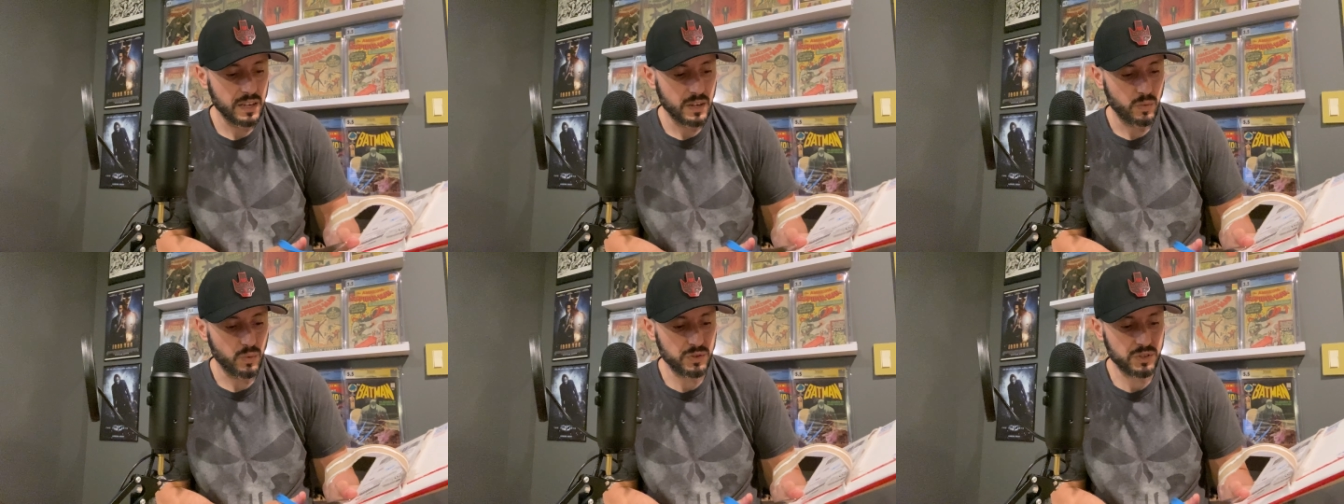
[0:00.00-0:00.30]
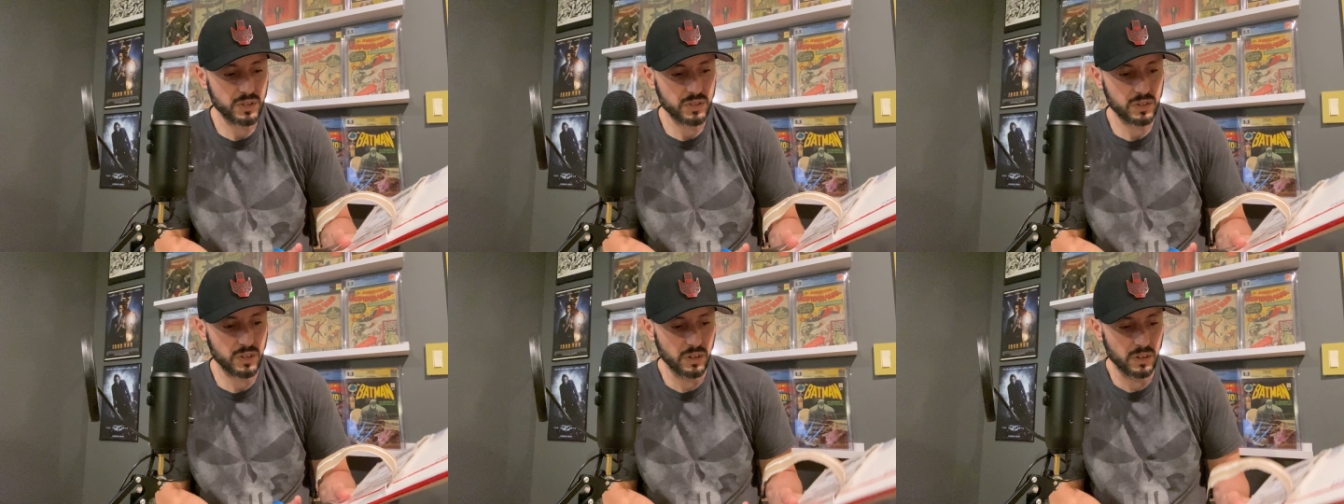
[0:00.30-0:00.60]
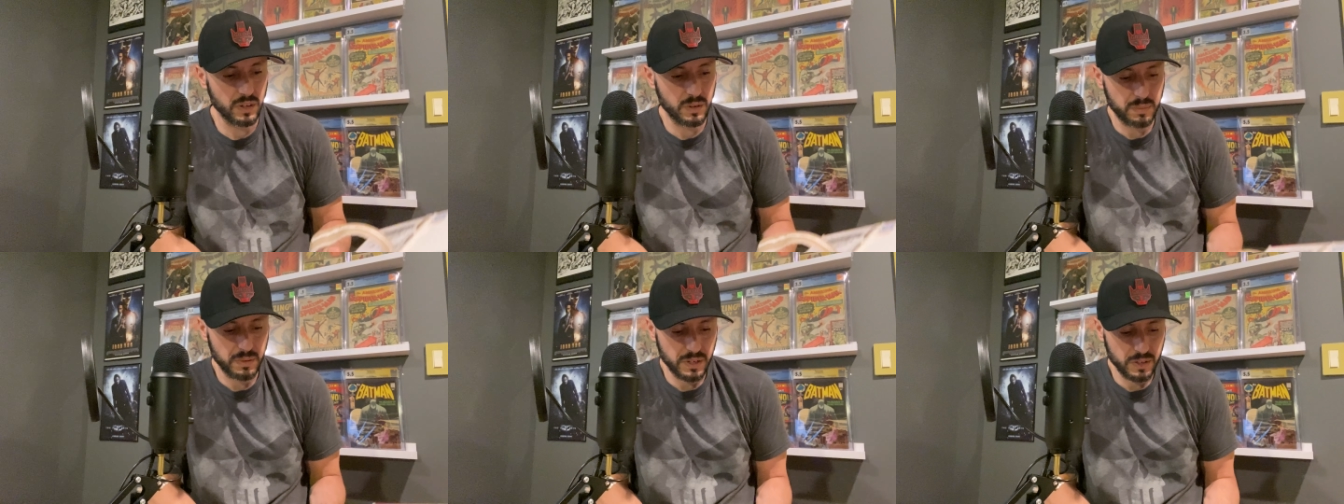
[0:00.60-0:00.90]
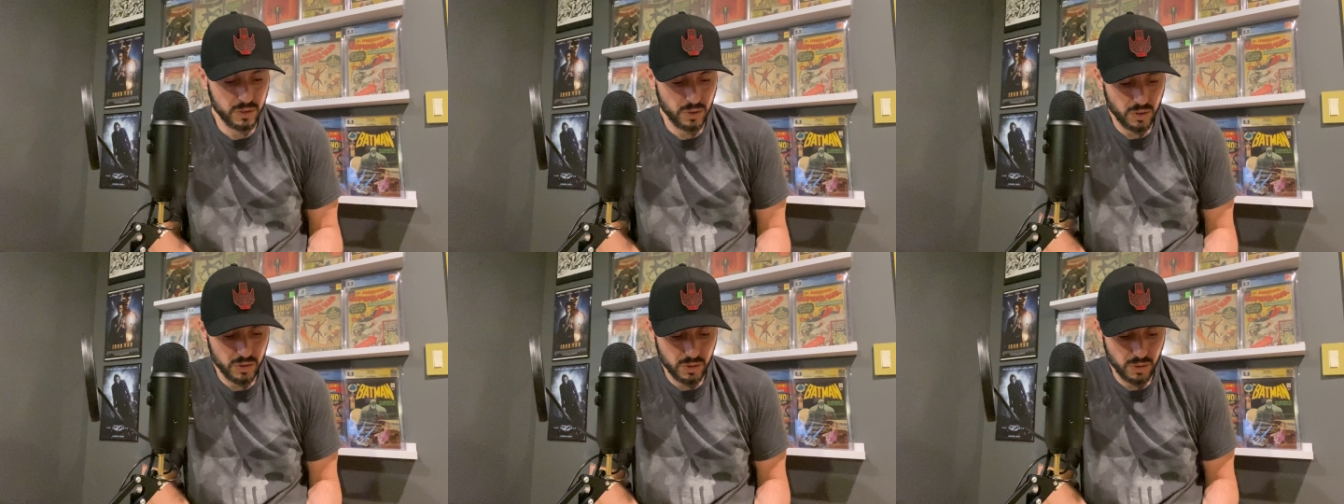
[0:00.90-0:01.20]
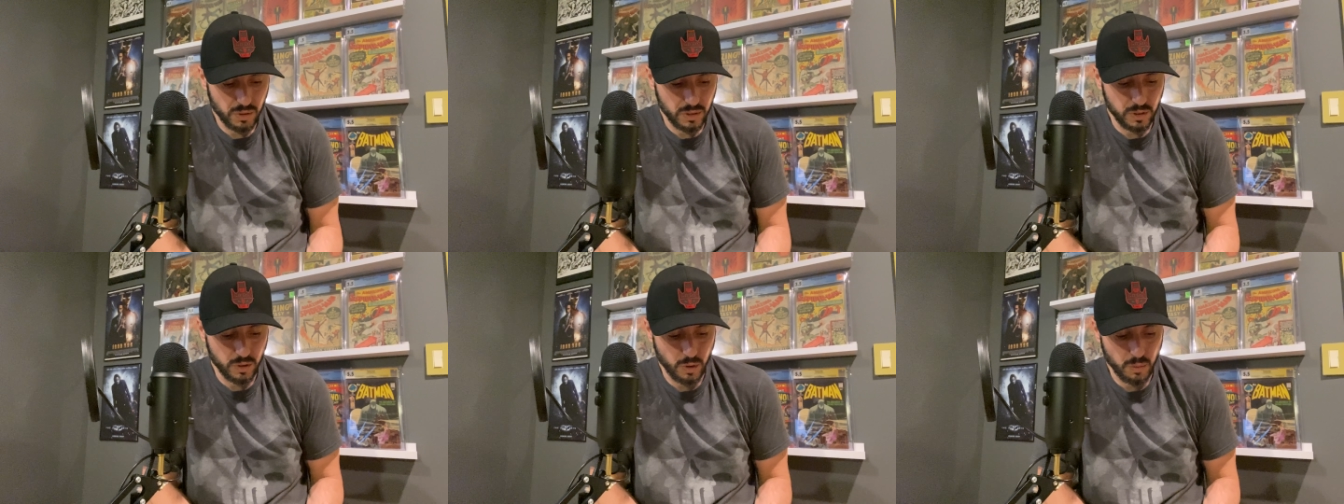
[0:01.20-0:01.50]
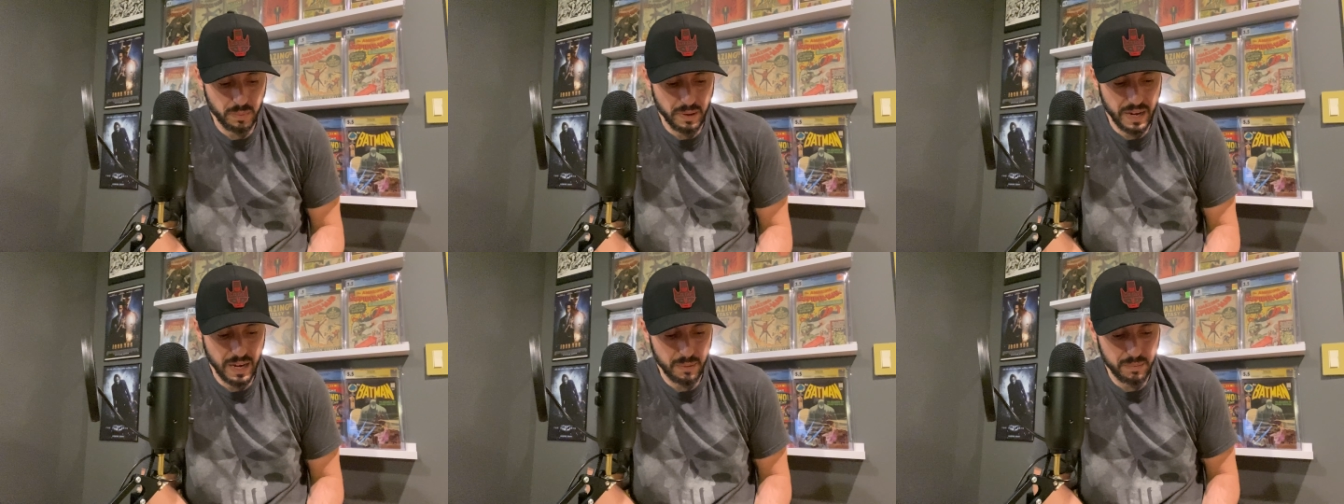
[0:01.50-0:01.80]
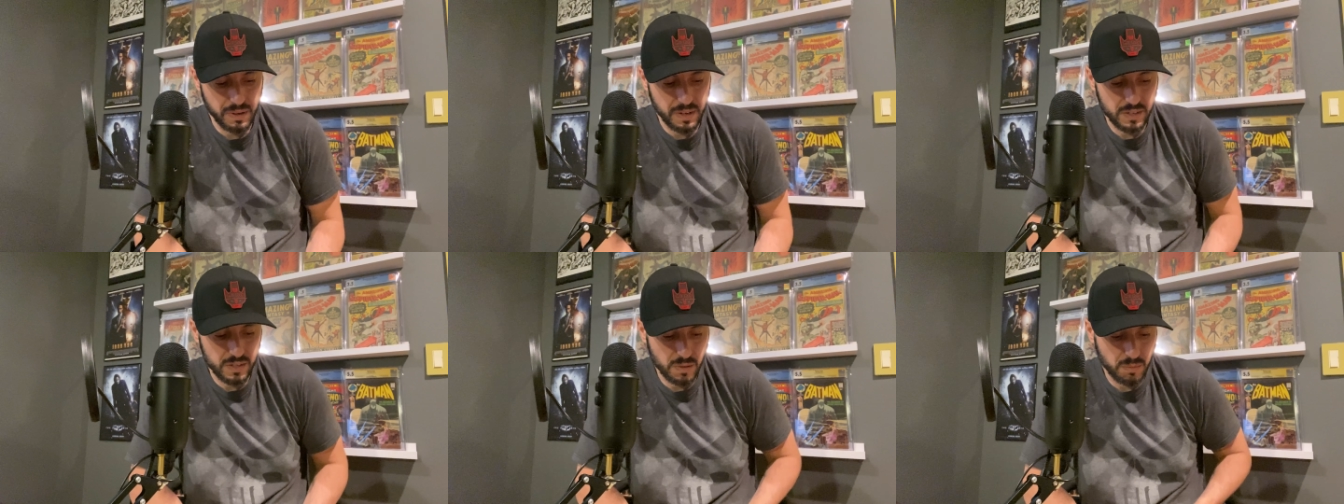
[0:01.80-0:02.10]
which is good, but it's also a little bad
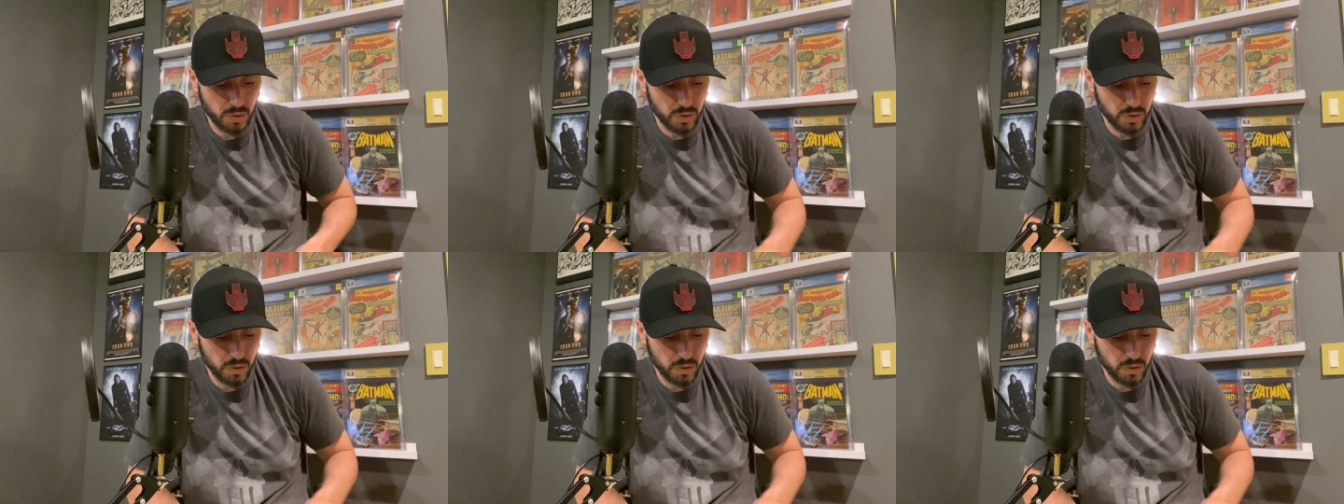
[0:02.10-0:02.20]
because I'm